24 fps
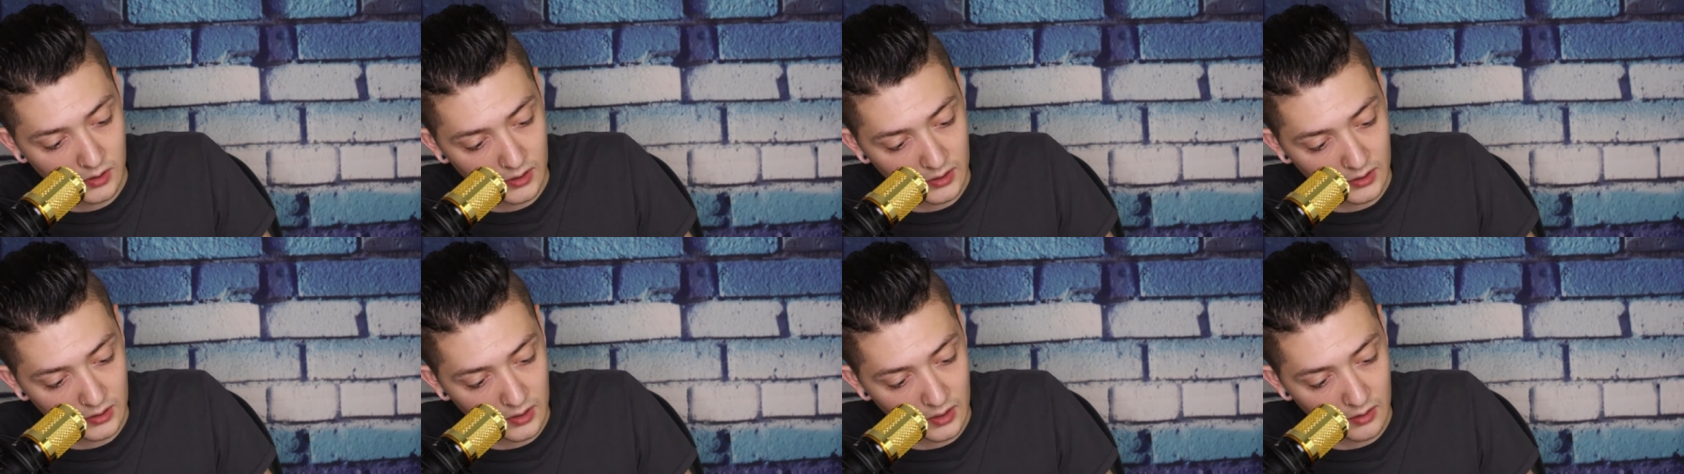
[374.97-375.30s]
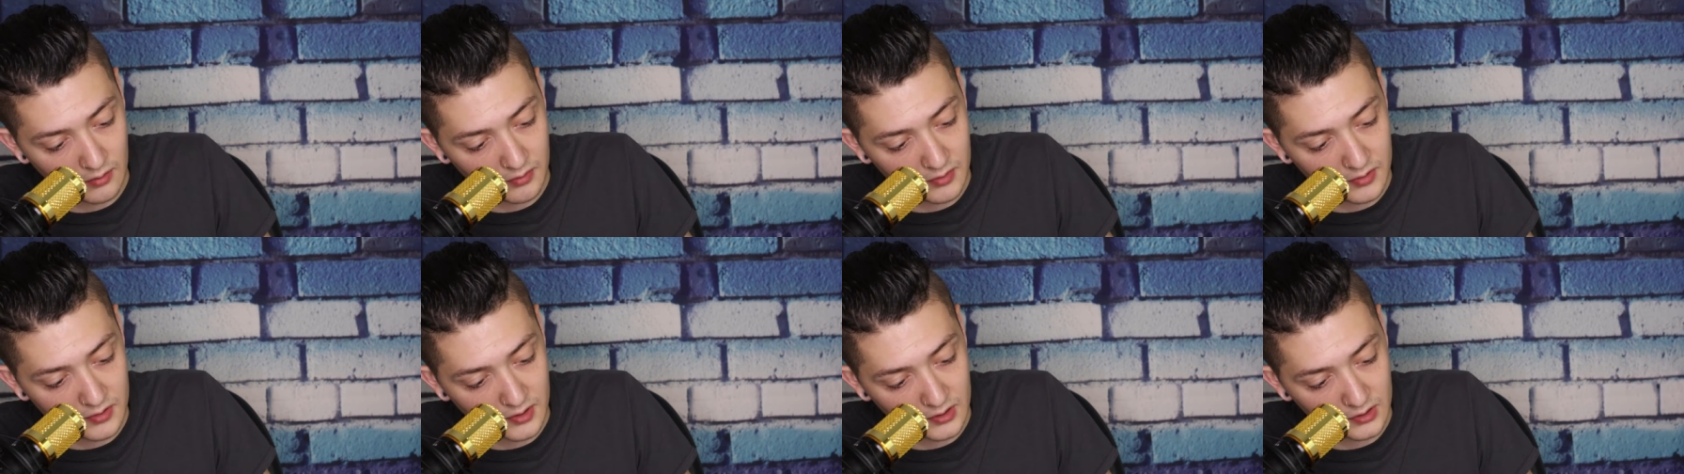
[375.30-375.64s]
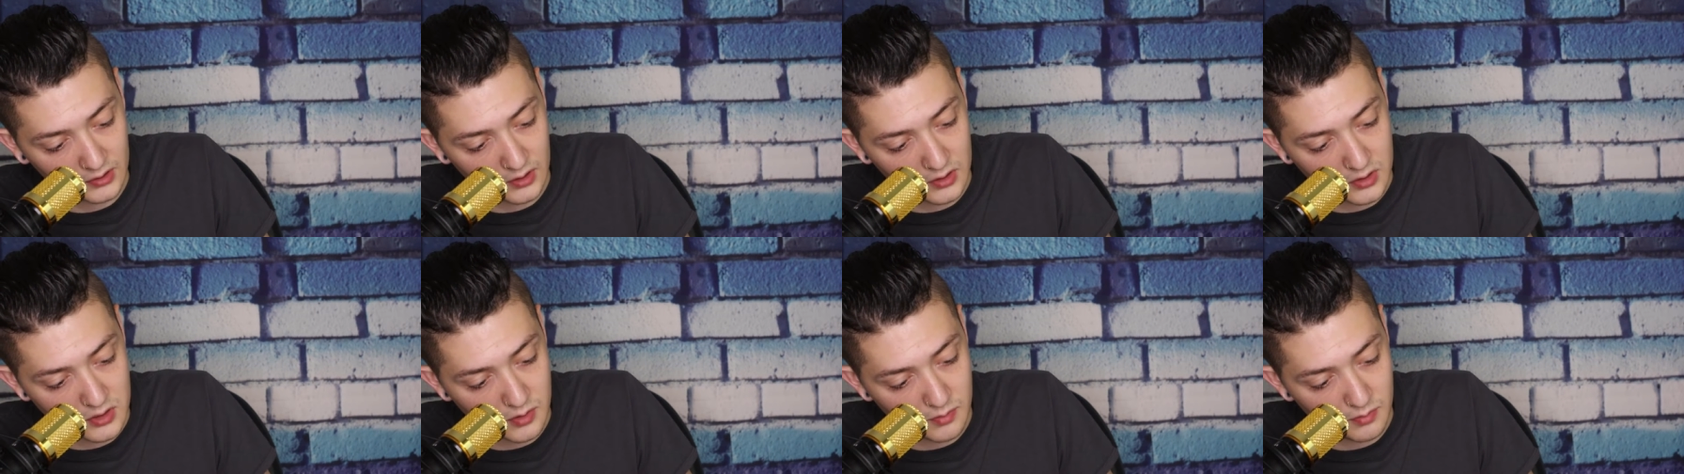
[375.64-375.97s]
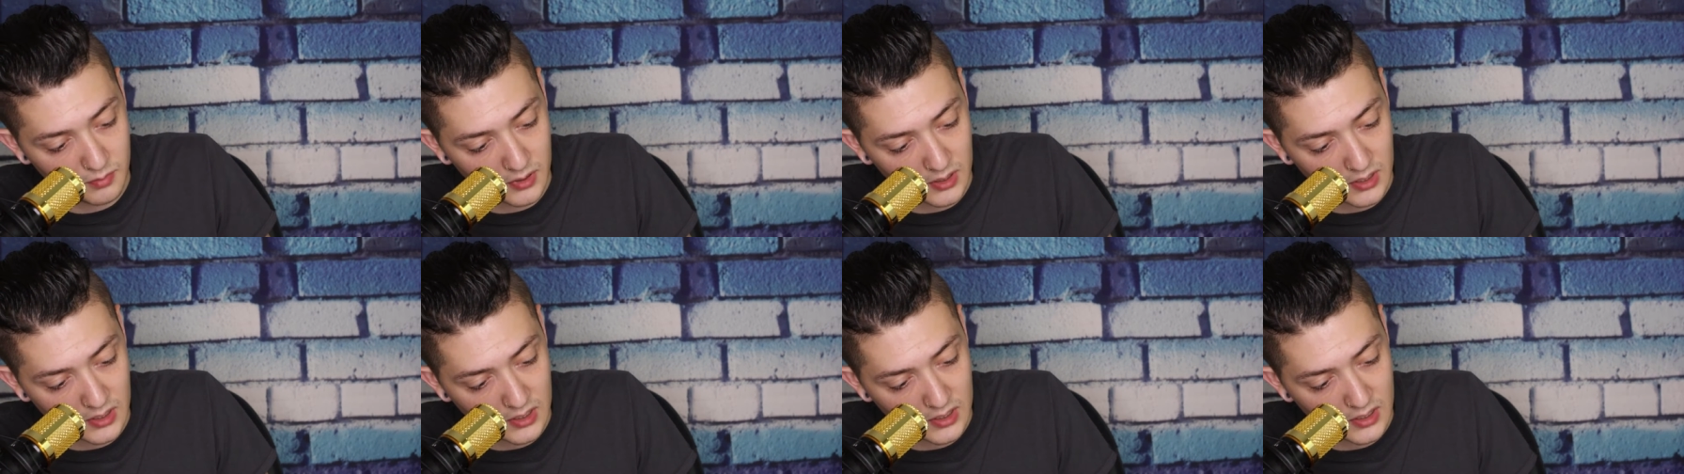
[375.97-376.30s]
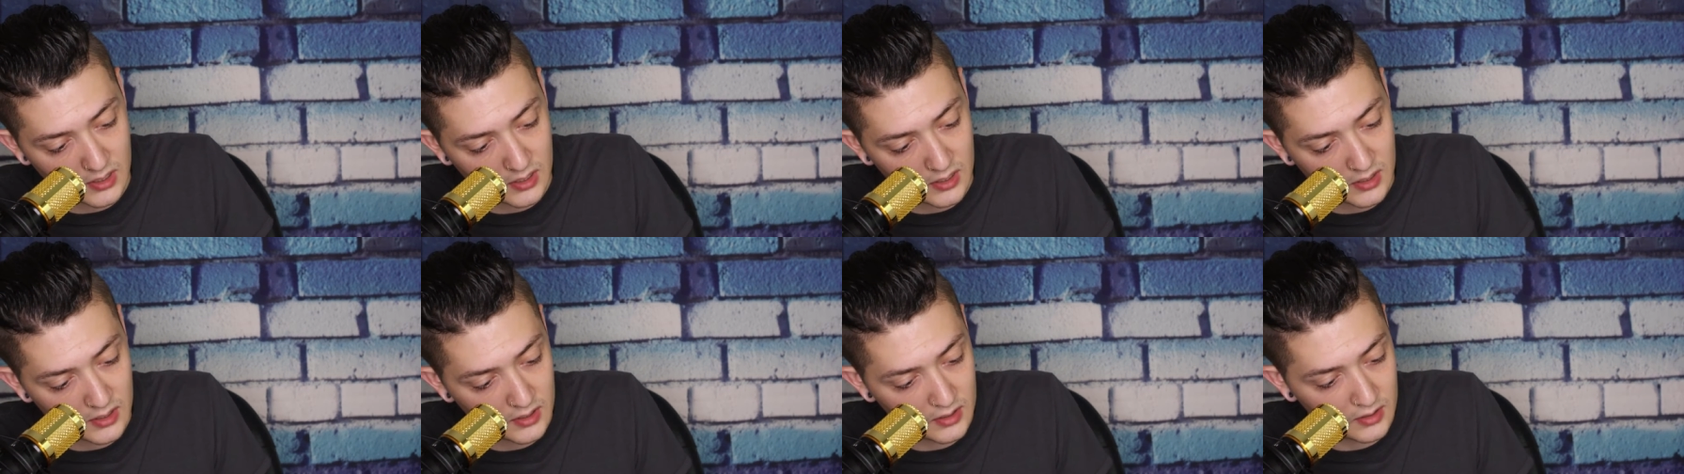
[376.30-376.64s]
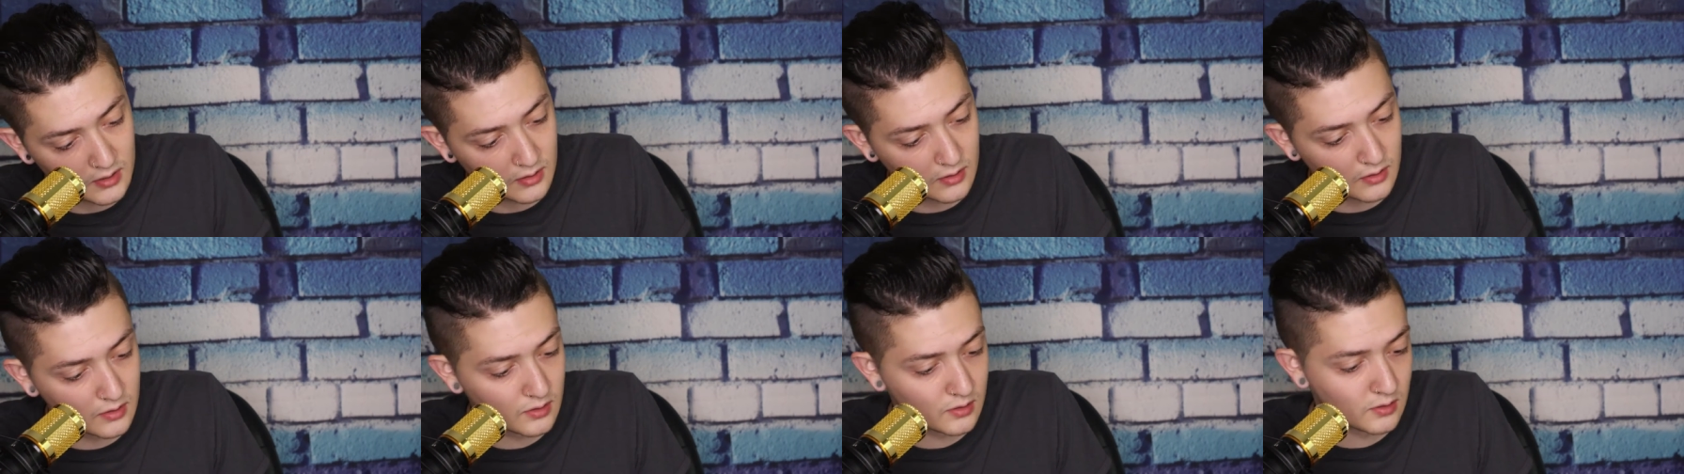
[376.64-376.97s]
Like everything that you
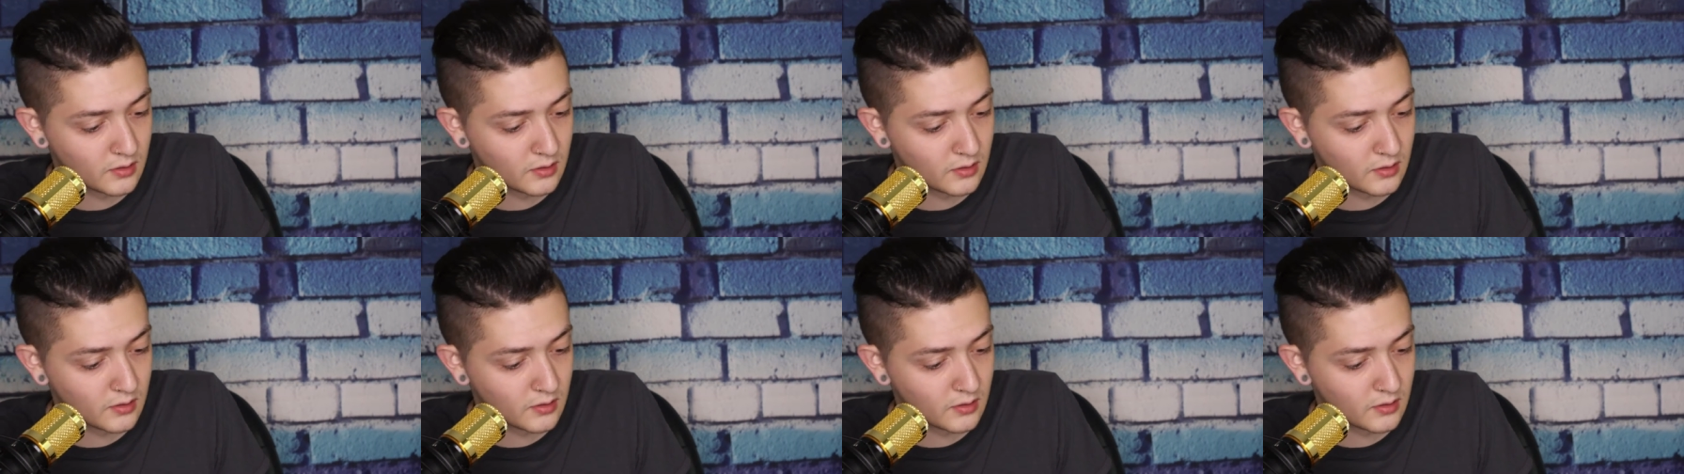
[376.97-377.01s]
buy.